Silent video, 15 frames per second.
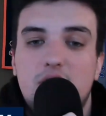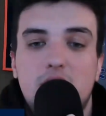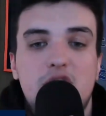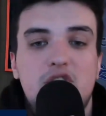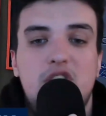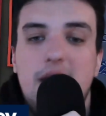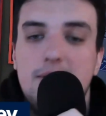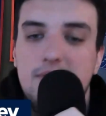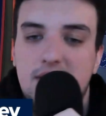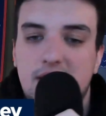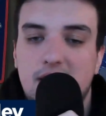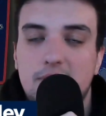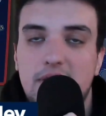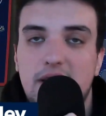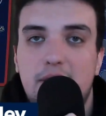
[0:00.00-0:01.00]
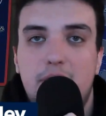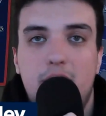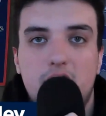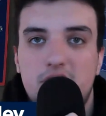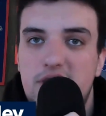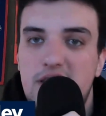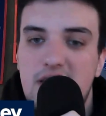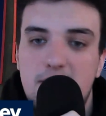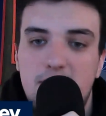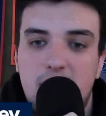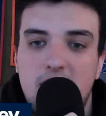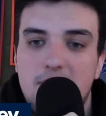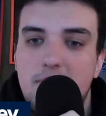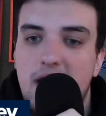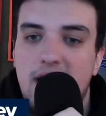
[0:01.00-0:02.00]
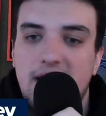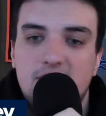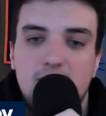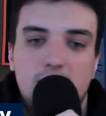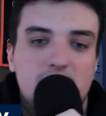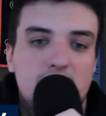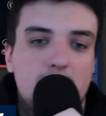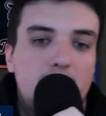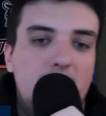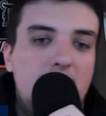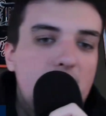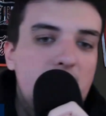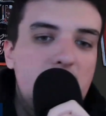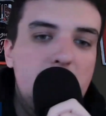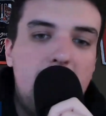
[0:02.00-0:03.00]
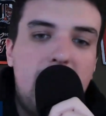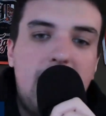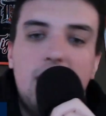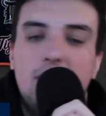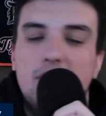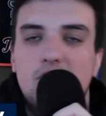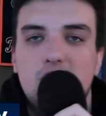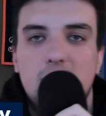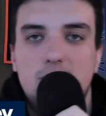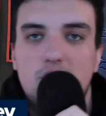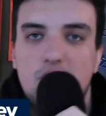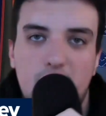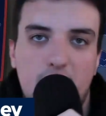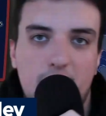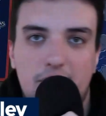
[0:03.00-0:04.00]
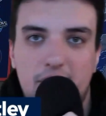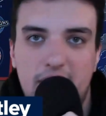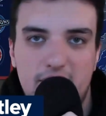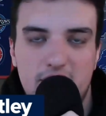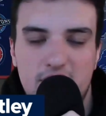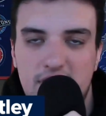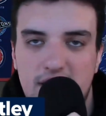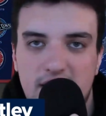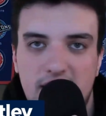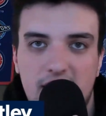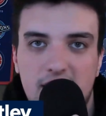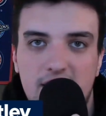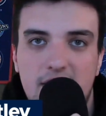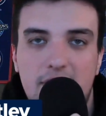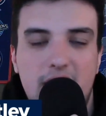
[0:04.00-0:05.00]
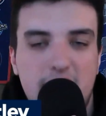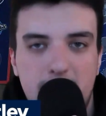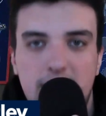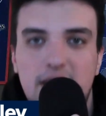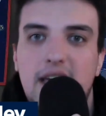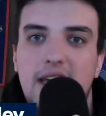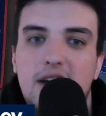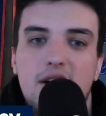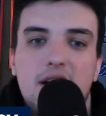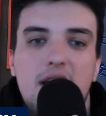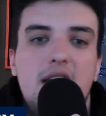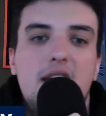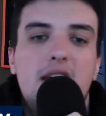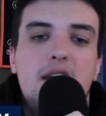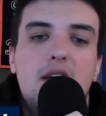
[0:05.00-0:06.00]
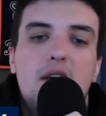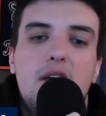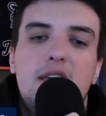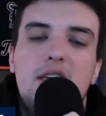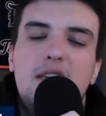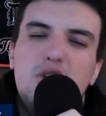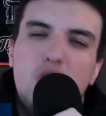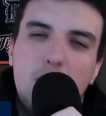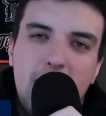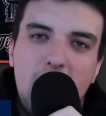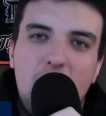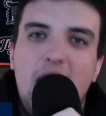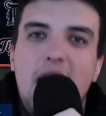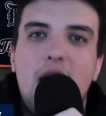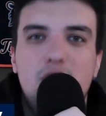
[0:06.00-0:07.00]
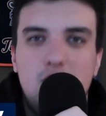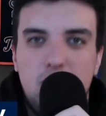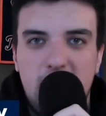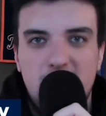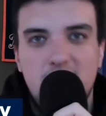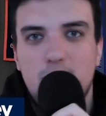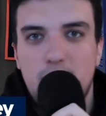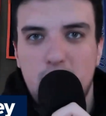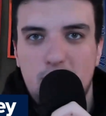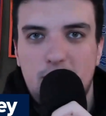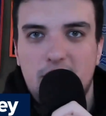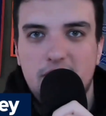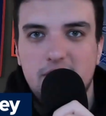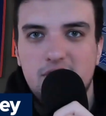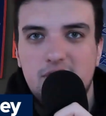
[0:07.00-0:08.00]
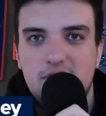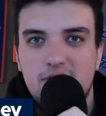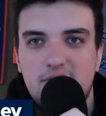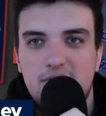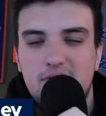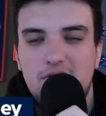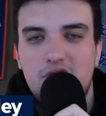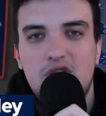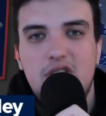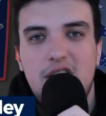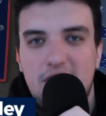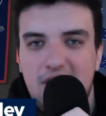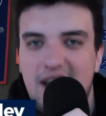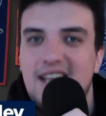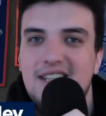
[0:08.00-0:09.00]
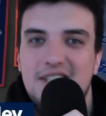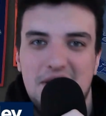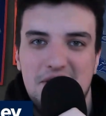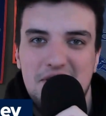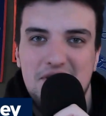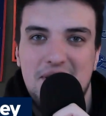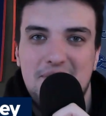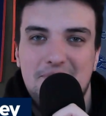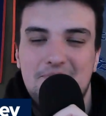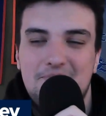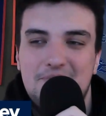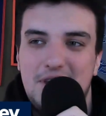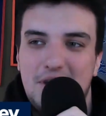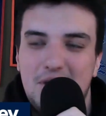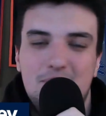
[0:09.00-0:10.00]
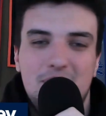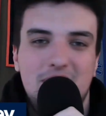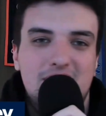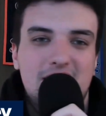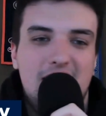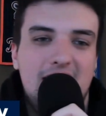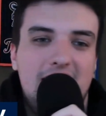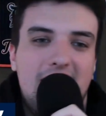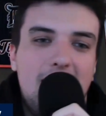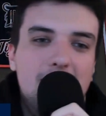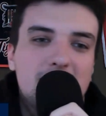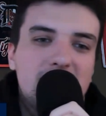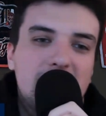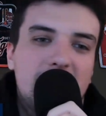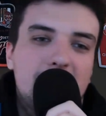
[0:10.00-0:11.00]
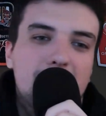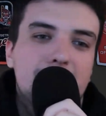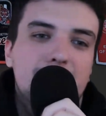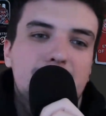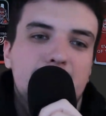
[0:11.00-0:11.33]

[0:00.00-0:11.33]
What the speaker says: Go to Sam's Club, get a 13-bar box with some brownie batter and some churro flavors in there. Thank me later. No matter how you get your Built Bars, just get your hands on some. Go to Built.com today.